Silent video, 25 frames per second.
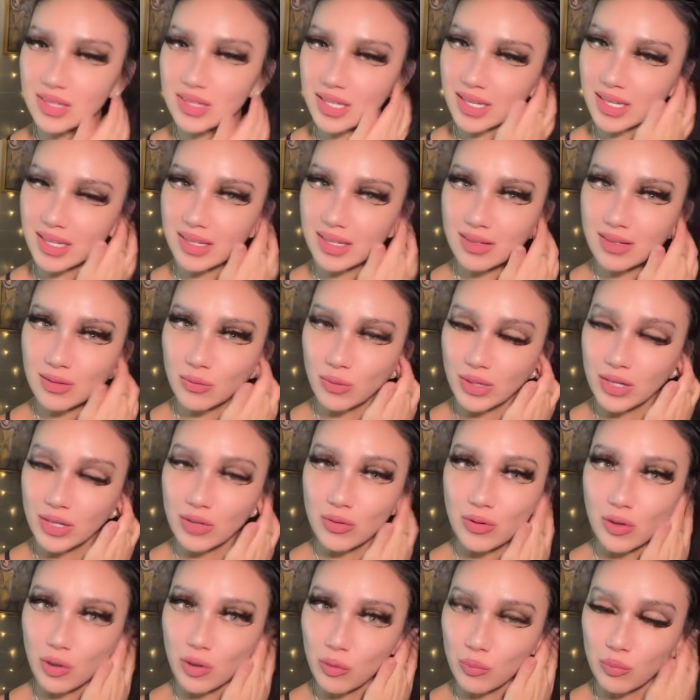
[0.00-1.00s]
thing when
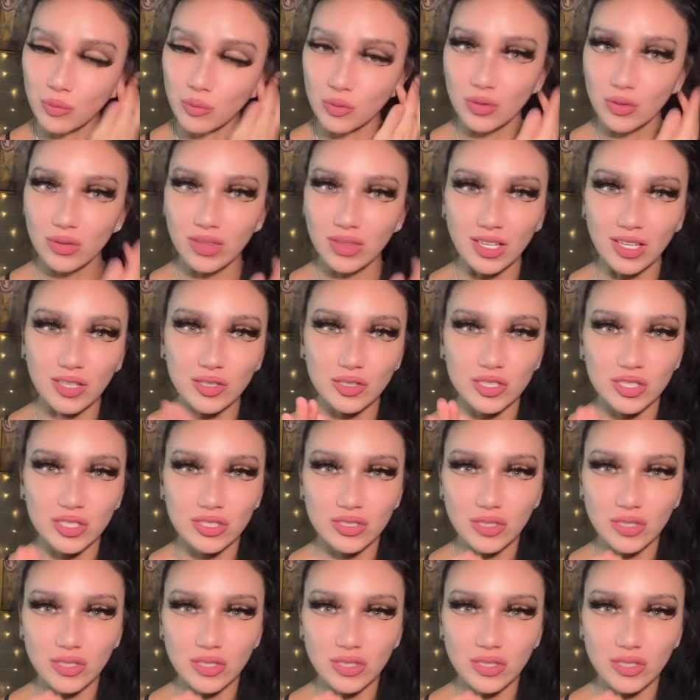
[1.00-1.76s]
you go abroad that you